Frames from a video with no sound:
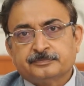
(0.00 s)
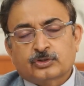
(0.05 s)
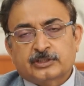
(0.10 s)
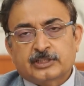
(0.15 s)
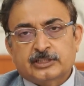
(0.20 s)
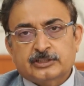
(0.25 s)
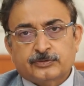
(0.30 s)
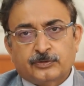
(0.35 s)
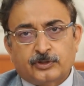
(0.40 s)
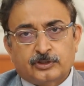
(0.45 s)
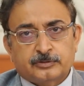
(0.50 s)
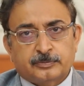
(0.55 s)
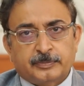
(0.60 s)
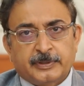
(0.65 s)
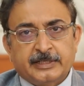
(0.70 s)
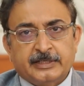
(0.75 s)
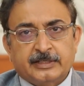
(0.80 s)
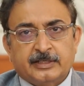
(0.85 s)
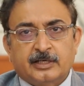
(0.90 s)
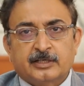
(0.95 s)
So this was
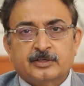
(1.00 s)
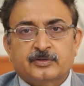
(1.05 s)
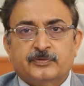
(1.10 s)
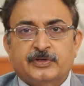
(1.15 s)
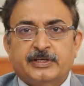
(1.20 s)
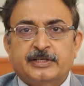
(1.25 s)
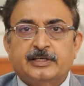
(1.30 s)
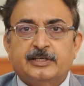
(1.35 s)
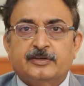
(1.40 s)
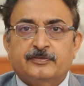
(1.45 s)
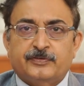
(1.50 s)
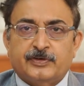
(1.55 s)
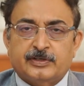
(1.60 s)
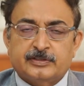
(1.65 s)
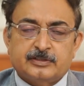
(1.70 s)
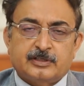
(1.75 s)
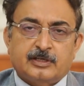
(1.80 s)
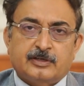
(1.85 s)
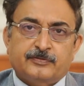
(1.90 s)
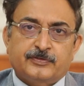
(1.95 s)
being done very
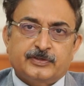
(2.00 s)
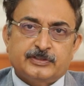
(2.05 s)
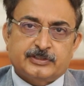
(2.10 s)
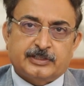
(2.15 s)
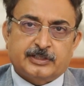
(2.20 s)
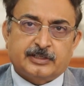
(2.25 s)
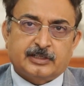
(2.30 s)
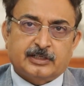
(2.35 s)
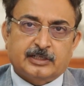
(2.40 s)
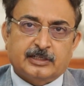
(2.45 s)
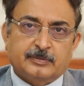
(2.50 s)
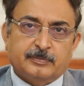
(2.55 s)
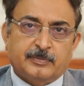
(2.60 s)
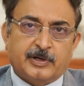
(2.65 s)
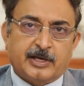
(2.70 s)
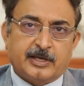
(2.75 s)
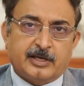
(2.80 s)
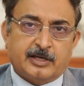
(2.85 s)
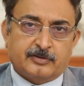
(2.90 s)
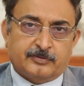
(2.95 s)
efficiently
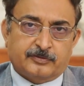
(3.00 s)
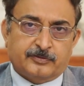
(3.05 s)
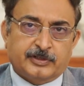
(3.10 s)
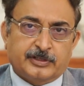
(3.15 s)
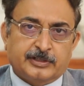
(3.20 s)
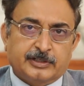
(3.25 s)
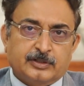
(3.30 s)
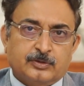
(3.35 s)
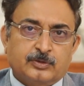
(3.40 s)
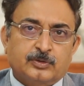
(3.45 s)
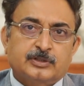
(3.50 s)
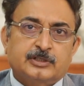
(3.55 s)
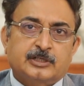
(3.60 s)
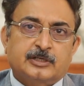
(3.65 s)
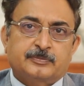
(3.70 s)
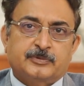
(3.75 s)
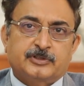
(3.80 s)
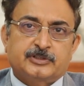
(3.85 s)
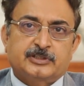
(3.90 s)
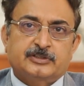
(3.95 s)
by a very good
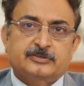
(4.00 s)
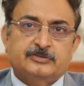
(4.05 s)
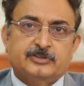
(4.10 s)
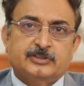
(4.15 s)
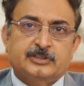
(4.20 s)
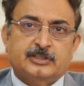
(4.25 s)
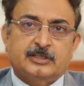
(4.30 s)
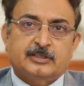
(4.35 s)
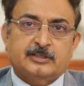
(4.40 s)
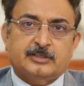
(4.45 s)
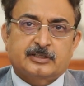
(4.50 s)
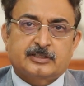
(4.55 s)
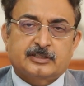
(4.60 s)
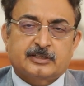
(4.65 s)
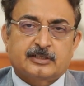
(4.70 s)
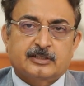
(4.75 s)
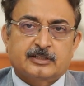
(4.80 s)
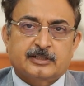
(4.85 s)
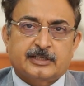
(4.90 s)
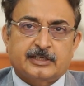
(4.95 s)
emergency and
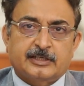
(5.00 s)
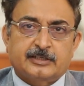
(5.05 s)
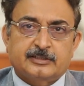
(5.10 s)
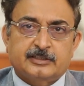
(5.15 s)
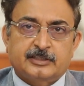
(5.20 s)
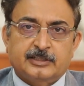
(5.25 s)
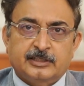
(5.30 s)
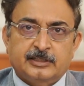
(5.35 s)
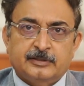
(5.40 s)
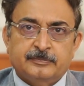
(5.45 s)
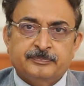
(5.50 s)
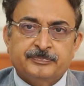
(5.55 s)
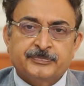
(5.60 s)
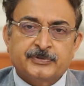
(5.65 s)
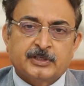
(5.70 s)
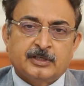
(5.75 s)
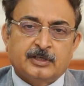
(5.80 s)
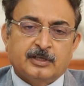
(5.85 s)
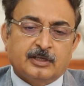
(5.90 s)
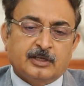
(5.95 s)
critical care team
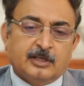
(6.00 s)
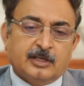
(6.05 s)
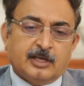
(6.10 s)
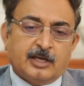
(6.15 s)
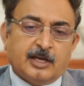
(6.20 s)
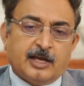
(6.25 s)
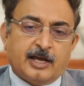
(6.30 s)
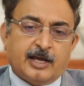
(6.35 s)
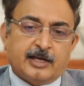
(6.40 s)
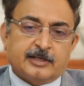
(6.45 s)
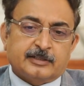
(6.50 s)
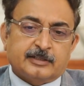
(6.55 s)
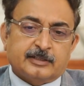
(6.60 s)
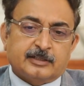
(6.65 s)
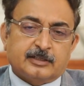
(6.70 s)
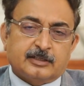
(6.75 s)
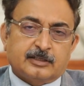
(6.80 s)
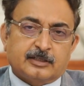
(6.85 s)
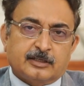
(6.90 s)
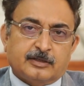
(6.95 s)
and
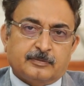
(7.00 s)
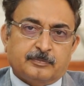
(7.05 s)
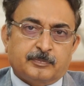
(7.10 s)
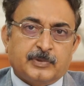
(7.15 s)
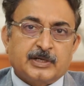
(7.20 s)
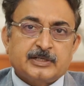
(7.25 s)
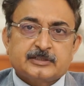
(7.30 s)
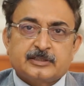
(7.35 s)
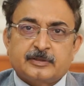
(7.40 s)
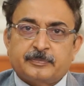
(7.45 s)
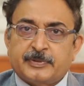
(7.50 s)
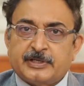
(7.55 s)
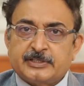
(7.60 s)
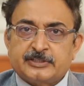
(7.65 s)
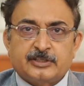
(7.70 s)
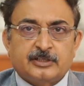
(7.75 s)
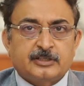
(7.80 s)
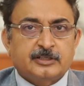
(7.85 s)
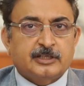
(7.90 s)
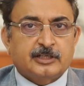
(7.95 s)
uh, but the
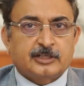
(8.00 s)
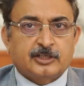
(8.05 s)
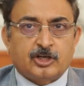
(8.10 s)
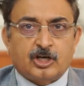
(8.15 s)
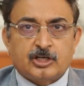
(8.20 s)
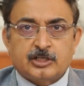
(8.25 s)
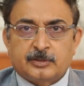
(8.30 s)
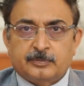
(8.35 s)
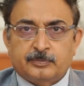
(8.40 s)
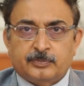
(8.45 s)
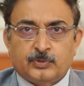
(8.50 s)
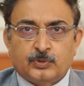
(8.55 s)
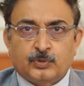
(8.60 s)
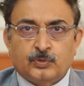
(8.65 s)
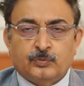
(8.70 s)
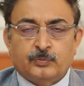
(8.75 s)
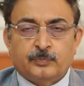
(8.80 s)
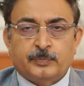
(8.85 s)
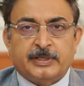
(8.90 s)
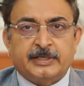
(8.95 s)
patient did not
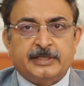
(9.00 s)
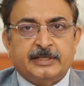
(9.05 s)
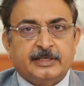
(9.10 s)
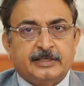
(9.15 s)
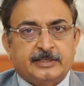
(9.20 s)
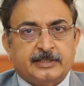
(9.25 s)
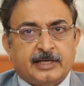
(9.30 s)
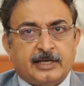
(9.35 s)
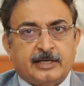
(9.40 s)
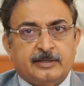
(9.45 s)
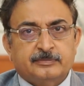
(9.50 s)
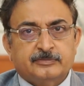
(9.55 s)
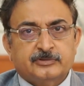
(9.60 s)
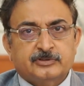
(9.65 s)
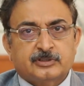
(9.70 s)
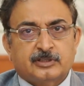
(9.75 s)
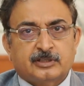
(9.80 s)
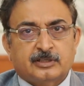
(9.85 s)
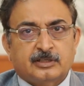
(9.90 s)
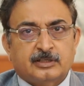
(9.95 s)
improve many a
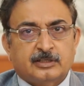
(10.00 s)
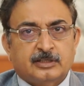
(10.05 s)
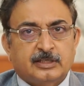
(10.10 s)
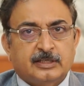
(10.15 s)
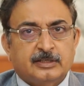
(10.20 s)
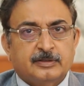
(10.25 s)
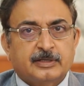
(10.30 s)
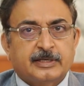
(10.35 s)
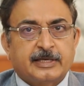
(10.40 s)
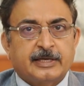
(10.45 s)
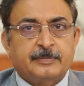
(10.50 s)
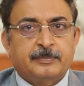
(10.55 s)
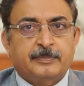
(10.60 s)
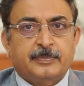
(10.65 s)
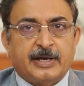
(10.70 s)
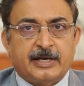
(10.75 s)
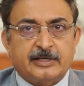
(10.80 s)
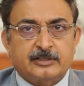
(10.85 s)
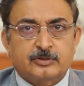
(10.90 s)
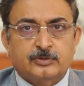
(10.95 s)
times uh, he came
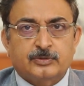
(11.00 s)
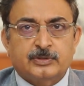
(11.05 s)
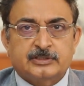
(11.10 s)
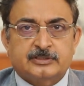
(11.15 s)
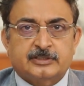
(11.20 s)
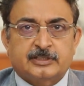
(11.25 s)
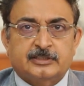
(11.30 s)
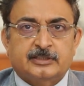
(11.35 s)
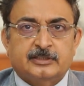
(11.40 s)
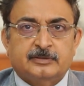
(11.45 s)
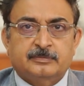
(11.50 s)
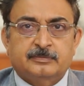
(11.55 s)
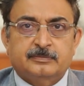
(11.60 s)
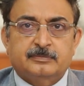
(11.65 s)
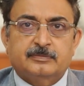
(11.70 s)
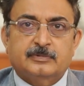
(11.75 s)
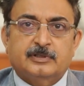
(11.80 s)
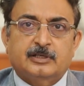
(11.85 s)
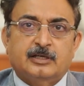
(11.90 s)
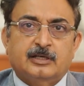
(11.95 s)
back to his rhythm
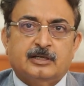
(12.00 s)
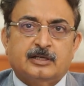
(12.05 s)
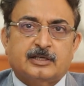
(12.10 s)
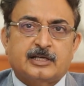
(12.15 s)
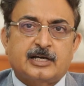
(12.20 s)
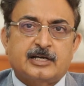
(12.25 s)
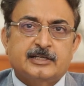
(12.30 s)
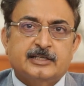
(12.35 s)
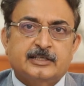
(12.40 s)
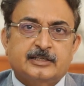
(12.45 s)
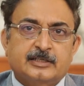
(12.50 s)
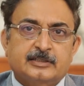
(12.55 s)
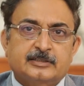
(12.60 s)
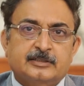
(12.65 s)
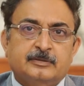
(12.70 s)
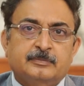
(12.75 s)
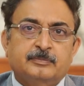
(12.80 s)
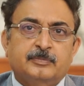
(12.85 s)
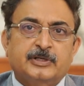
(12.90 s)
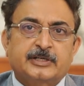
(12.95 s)
uh, cardiac
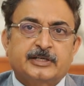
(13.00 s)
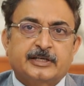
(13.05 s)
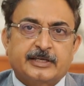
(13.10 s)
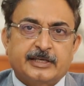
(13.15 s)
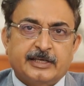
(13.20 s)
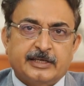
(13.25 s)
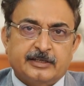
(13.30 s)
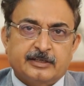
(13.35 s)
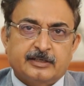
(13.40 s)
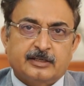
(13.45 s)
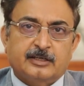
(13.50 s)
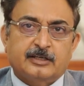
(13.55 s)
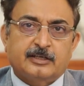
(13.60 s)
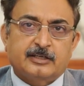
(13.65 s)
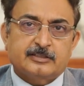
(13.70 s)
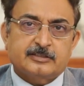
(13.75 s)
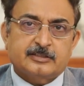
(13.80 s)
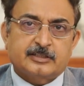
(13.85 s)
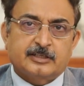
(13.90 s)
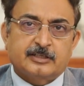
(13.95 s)
rhythm but again
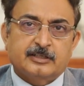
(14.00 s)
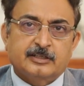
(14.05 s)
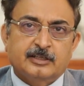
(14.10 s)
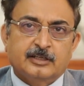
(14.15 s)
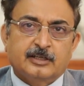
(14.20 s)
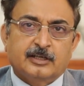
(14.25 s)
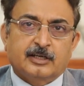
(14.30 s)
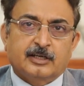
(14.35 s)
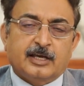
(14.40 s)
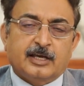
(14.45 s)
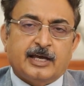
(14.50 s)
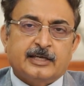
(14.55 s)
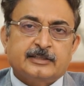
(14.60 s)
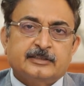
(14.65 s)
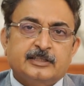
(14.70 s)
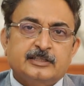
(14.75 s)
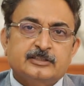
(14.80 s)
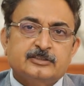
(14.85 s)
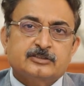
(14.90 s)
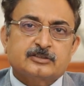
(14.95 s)
arrested
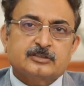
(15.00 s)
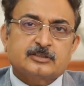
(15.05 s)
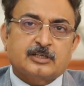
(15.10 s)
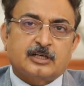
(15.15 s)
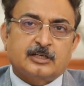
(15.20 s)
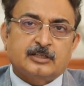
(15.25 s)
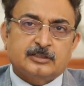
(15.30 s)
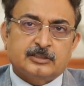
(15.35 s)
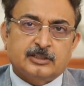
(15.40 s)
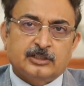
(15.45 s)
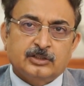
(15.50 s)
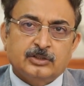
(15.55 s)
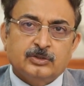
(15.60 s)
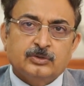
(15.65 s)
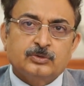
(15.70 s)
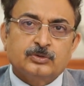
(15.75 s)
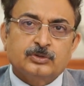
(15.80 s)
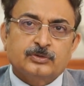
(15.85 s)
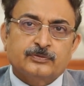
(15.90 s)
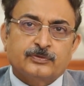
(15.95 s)
and this
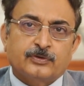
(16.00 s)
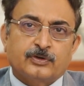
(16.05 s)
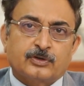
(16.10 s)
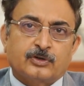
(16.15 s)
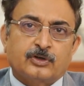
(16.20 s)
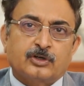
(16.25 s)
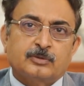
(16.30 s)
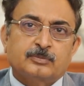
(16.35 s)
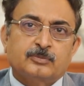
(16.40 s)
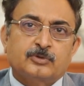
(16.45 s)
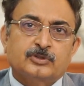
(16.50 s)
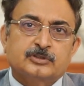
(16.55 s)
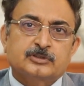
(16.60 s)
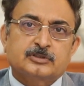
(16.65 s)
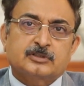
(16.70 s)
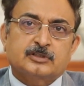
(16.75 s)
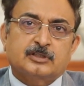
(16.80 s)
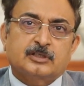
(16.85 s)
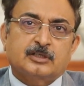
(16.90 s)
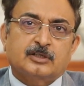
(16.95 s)
continued for
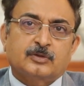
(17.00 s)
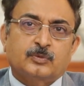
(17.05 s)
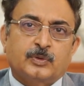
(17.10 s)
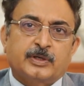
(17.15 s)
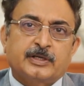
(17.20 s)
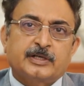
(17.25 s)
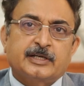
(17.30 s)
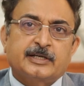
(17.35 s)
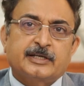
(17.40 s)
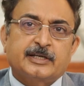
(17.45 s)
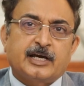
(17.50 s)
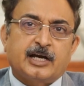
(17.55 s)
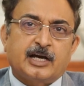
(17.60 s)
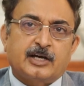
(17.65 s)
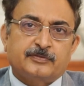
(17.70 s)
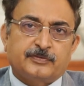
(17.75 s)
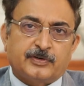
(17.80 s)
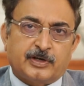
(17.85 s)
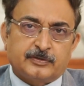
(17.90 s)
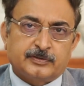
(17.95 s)
almost uh, one and a
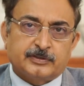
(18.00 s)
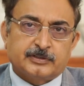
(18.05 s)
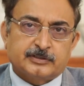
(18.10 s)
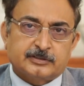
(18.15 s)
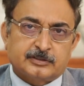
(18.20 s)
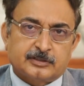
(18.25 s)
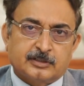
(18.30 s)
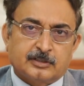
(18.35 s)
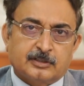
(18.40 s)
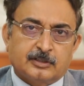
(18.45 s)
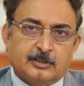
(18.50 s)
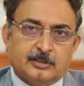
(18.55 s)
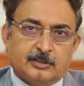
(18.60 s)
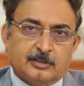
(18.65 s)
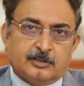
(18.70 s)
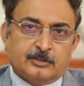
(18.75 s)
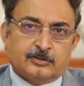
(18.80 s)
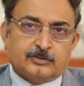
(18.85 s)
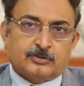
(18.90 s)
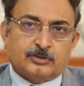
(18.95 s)
half hours
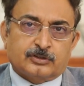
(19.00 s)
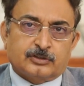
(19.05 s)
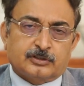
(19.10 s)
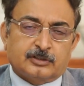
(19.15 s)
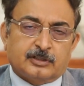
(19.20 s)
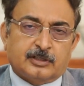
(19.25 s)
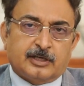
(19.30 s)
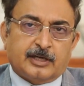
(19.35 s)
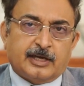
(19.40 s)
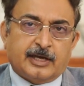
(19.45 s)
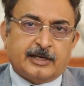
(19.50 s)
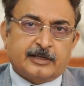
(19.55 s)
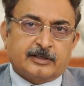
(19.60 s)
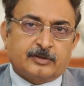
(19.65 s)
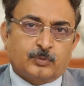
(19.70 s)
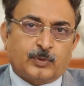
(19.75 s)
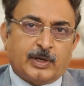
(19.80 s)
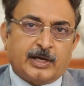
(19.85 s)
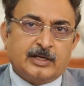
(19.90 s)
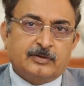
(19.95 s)
so
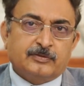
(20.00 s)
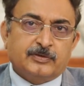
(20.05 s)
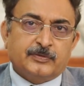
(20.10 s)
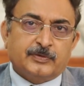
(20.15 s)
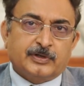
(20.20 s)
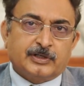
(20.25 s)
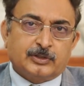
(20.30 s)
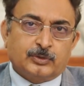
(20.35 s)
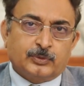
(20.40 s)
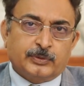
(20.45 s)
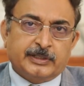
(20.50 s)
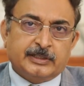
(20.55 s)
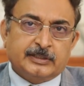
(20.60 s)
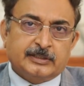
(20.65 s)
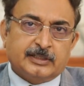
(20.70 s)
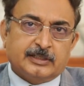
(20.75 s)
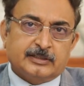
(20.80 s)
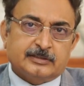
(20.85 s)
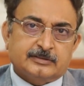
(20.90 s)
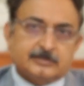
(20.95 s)
and while we were
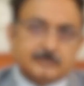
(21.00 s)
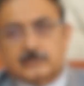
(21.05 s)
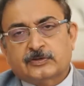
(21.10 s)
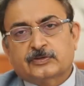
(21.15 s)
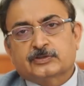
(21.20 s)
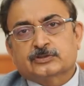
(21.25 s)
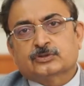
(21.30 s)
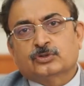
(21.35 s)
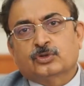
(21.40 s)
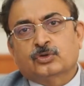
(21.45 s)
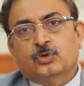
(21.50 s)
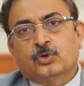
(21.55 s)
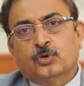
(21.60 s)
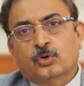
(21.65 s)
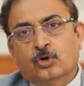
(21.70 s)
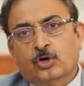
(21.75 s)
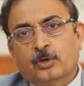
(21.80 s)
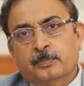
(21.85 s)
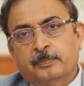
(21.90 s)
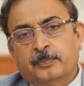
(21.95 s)
doing this there was no
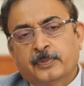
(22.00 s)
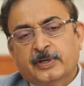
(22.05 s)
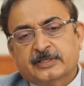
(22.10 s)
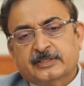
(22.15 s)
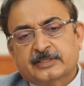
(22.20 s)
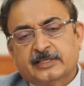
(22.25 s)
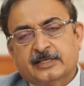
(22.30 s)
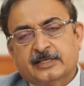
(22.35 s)
hope but